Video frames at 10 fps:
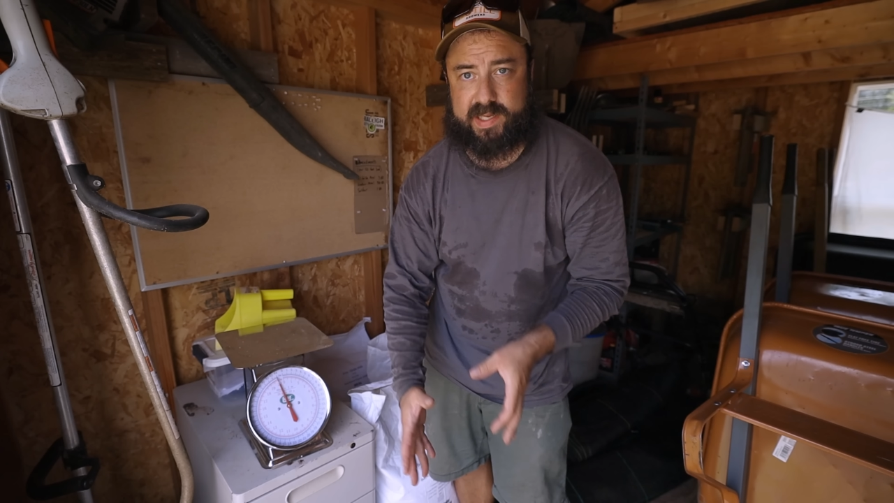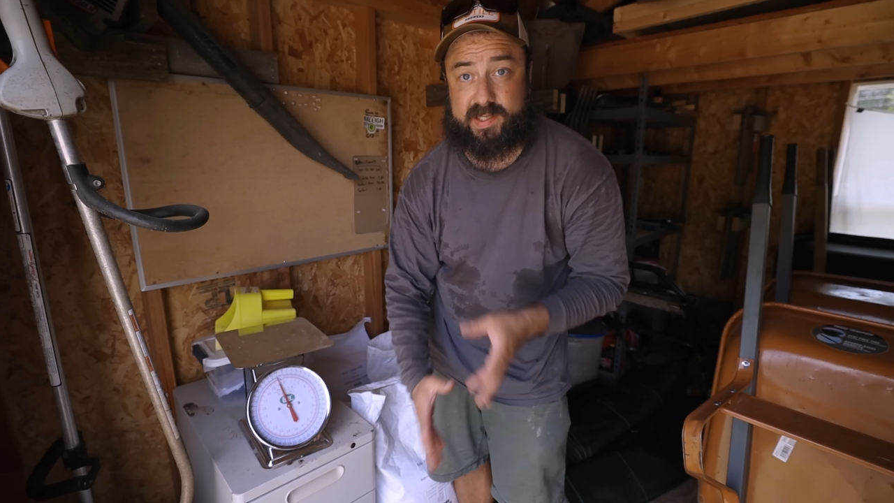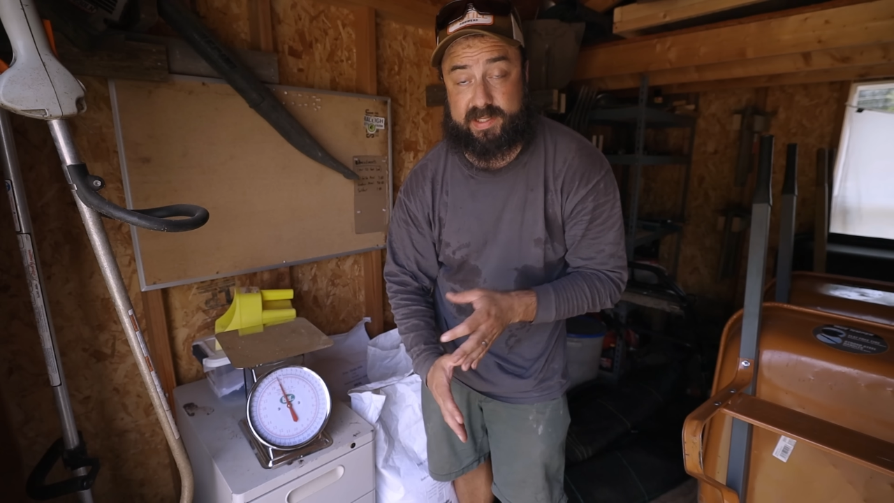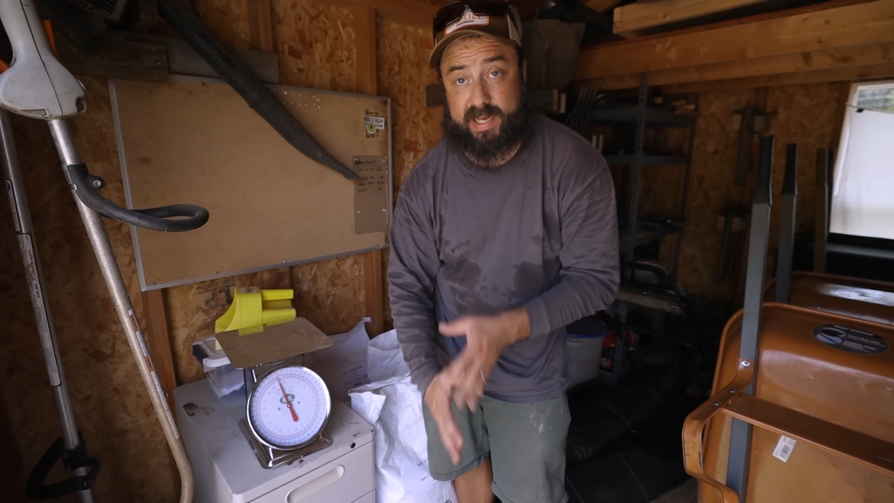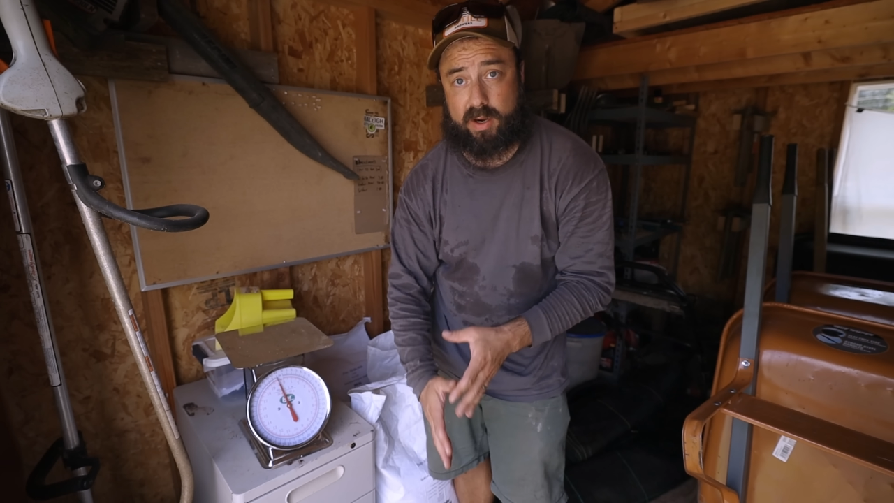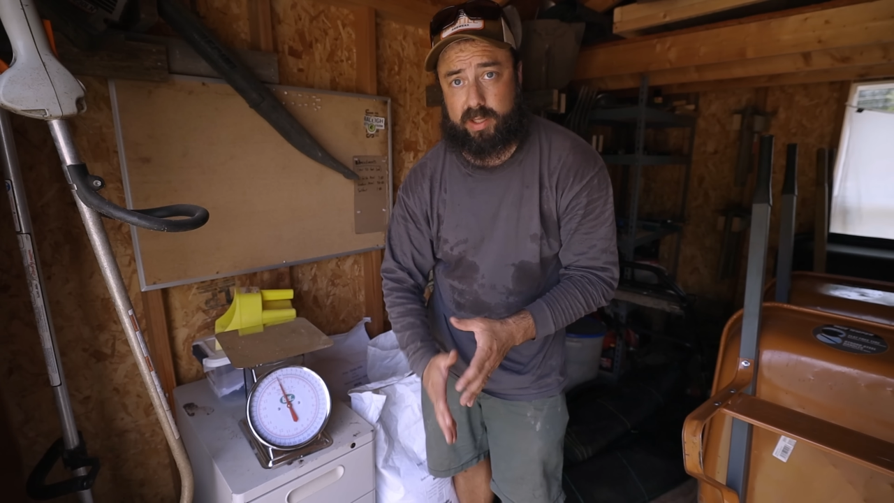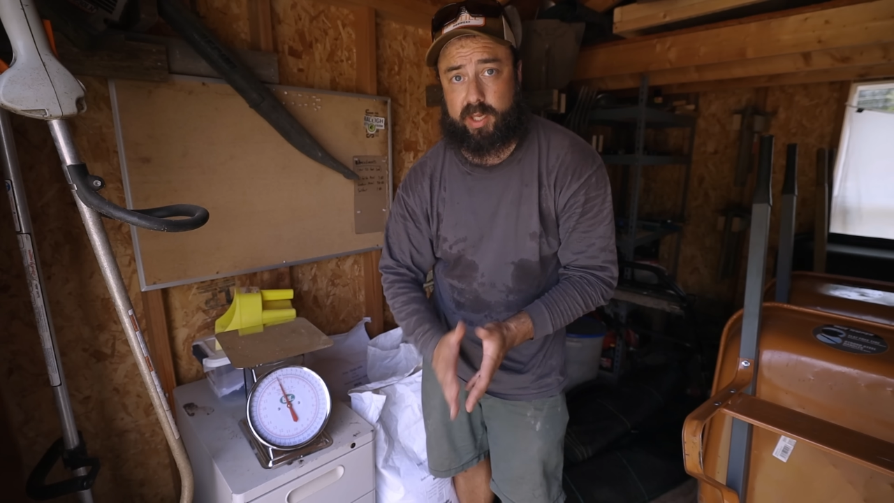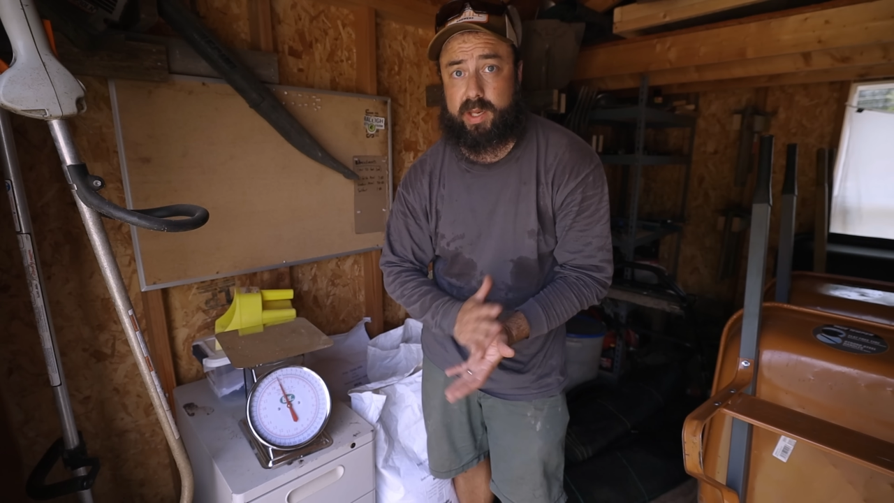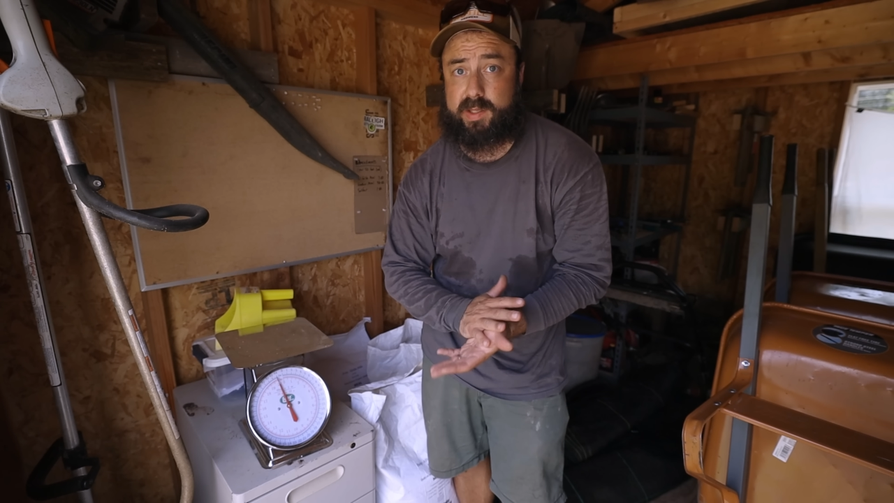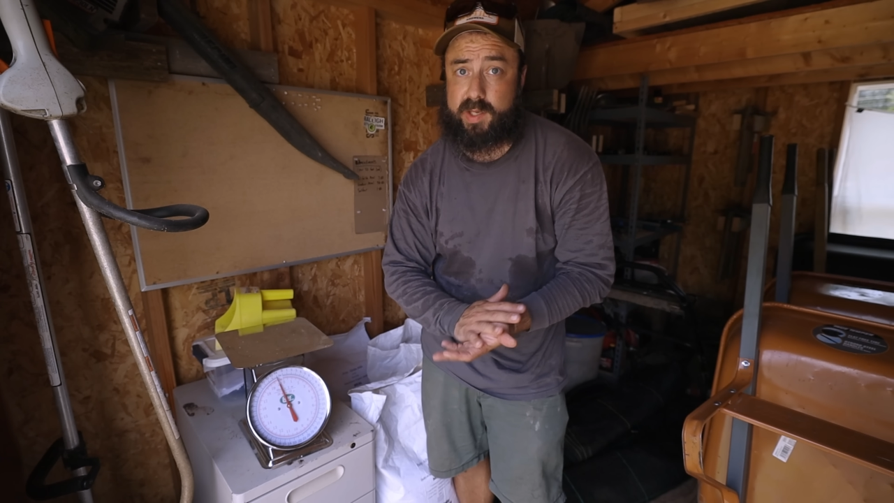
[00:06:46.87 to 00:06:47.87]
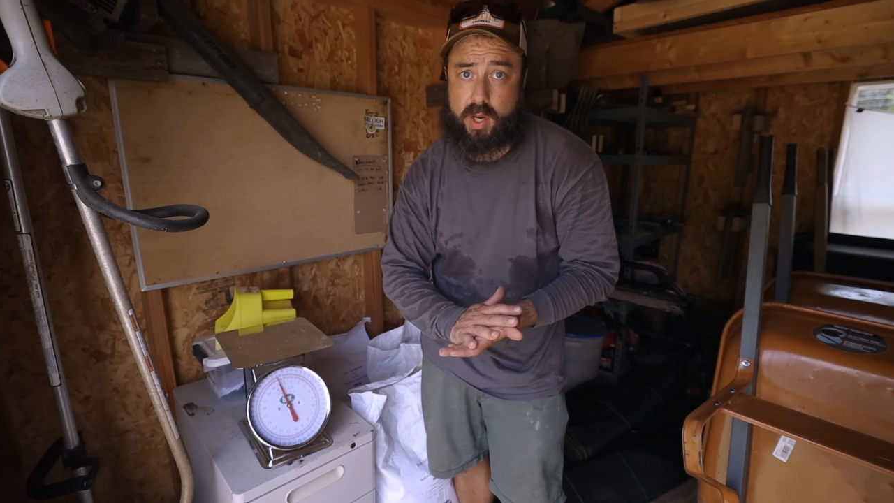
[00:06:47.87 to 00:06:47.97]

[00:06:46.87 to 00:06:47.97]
necessarily. You need to